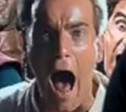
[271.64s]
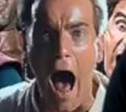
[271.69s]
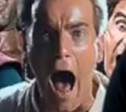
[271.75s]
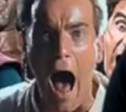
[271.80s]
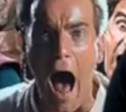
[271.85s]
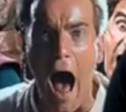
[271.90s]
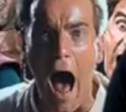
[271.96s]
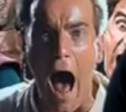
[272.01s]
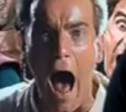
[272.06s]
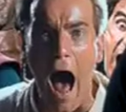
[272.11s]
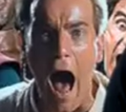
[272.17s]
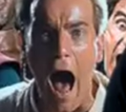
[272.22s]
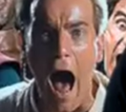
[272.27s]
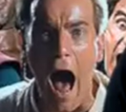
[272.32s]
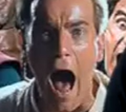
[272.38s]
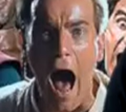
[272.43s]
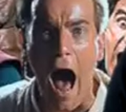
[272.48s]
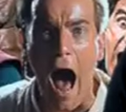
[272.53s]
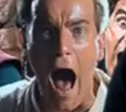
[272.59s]

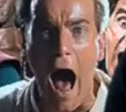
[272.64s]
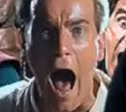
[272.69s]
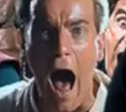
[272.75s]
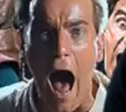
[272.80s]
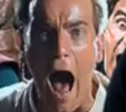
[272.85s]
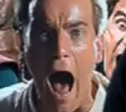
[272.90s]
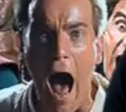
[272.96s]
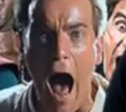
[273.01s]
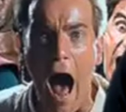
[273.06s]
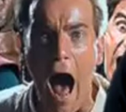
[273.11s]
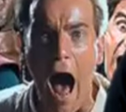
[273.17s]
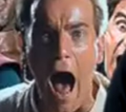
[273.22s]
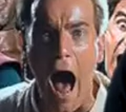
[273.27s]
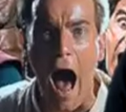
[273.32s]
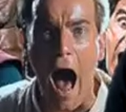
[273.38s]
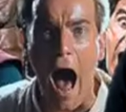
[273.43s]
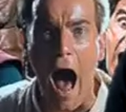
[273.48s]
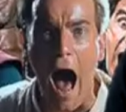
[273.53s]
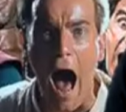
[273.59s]

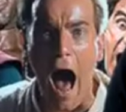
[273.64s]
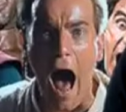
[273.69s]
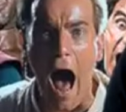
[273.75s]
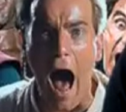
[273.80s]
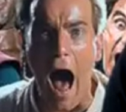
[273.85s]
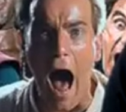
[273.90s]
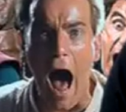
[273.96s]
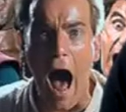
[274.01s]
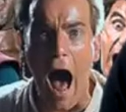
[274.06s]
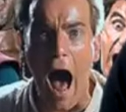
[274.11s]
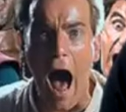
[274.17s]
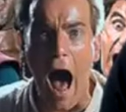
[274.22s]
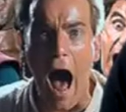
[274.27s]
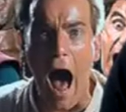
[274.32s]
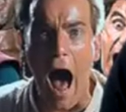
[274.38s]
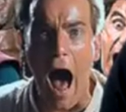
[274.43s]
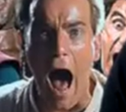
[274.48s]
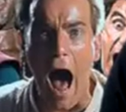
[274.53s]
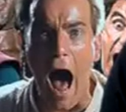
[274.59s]

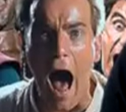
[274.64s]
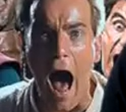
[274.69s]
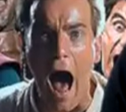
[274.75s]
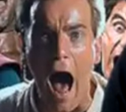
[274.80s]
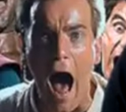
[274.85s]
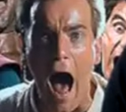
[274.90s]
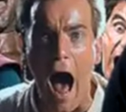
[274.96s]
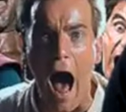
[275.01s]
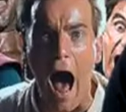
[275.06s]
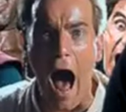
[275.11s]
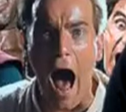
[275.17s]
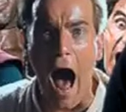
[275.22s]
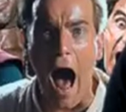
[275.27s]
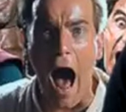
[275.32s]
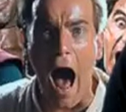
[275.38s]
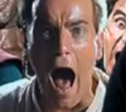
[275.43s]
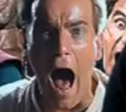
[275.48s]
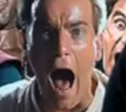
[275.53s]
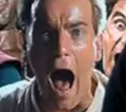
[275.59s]

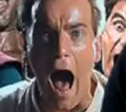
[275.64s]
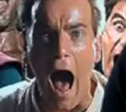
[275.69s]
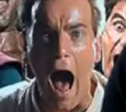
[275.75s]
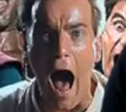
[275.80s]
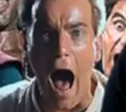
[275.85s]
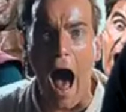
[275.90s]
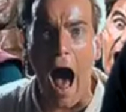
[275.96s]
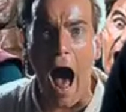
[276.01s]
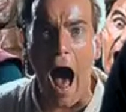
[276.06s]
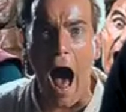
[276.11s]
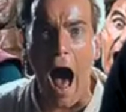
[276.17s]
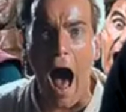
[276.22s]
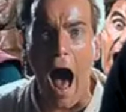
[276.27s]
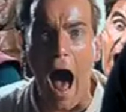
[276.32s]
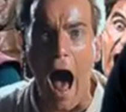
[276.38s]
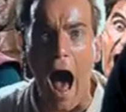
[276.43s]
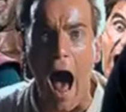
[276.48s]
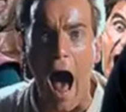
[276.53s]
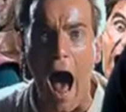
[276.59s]

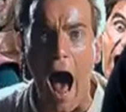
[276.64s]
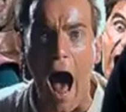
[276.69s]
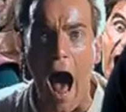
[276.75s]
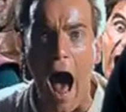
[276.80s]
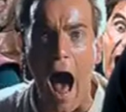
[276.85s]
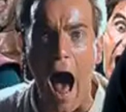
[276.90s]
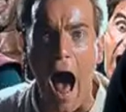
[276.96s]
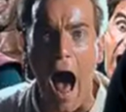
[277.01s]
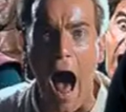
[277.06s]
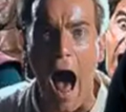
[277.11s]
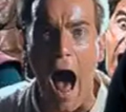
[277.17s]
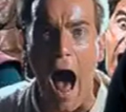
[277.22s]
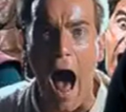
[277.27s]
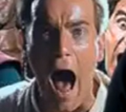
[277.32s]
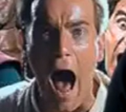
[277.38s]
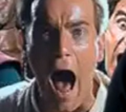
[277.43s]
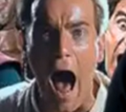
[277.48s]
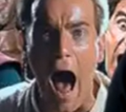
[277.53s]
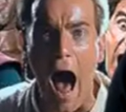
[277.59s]

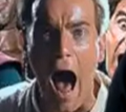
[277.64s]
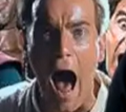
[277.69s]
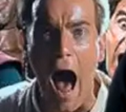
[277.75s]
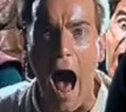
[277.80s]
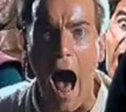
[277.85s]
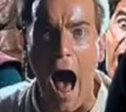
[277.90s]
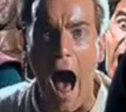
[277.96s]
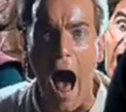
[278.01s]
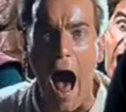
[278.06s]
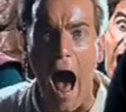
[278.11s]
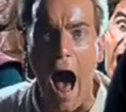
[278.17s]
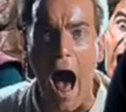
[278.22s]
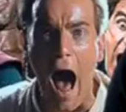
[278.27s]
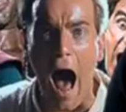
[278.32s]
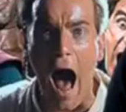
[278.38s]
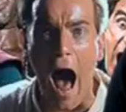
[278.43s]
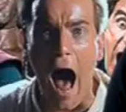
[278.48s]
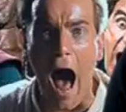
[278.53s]
The person shown says nothing.